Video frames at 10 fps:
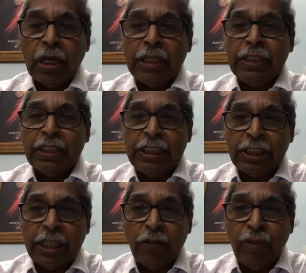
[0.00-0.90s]

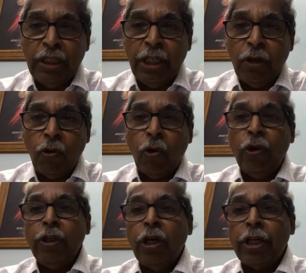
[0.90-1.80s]
consistent with the
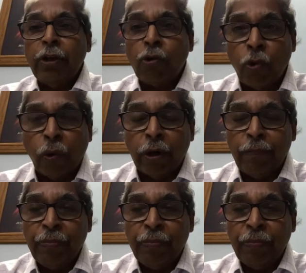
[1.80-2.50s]
ordinary rule.